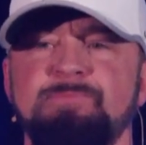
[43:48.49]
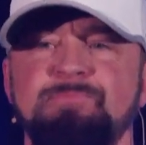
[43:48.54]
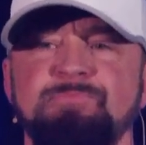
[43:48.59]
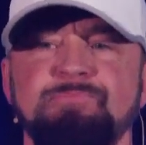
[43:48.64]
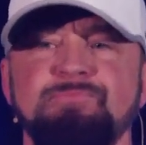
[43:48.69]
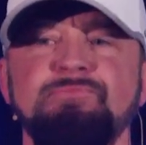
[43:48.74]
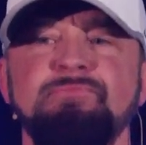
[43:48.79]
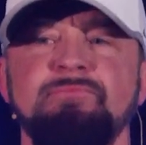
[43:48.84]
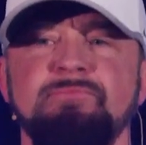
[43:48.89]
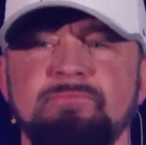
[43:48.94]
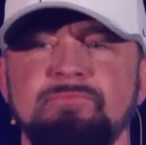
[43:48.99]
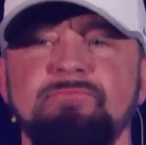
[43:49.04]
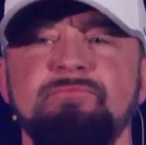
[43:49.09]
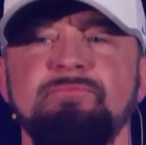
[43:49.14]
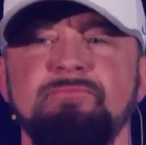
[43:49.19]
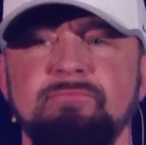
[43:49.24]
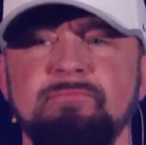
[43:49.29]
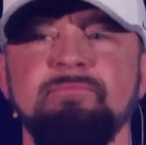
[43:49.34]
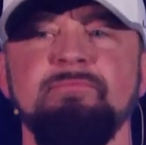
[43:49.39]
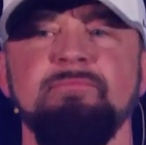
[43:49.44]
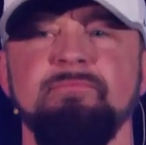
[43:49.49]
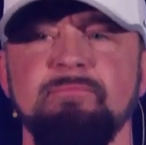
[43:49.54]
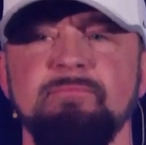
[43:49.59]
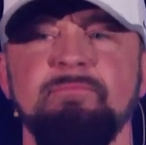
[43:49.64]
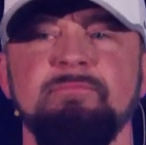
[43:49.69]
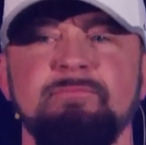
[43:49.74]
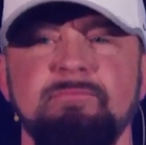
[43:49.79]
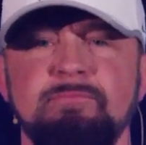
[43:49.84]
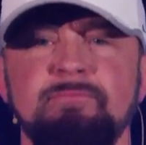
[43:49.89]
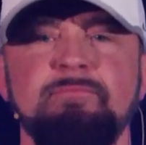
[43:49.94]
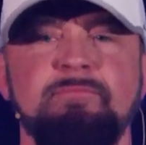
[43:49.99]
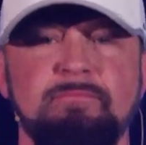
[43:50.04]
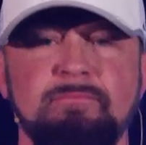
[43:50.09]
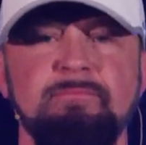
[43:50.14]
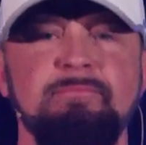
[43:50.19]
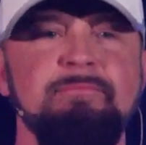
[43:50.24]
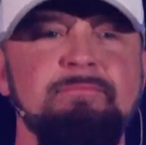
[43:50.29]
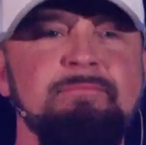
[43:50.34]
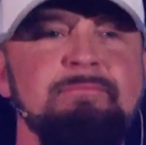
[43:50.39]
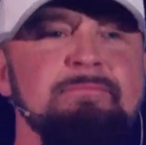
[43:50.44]

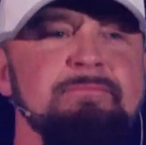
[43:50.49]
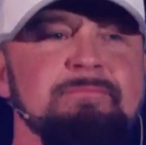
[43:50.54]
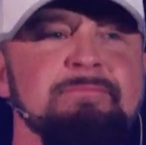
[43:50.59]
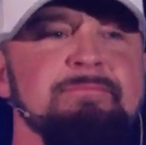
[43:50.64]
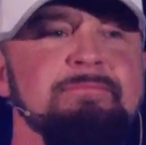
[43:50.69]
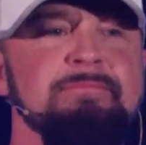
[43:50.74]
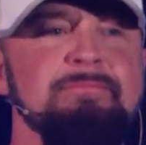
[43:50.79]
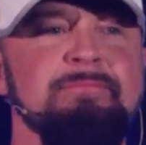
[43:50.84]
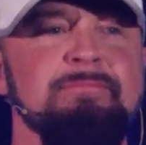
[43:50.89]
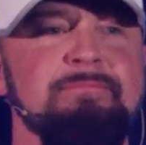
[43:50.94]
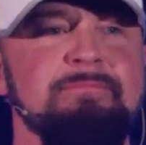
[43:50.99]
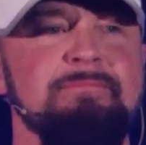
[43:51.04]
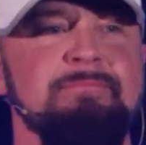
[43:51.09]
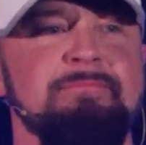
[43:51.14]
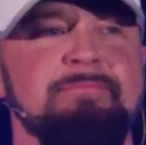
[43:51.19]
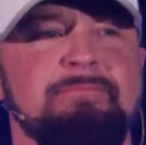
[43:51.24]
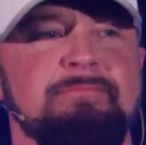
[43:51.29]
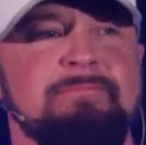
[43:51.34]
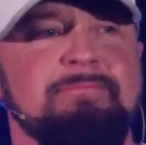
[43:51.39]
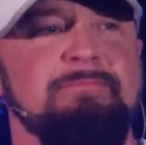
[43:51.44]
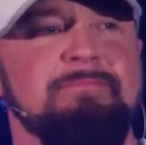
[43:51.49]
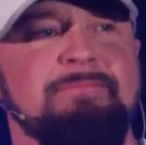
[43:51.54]
Nobody speaks.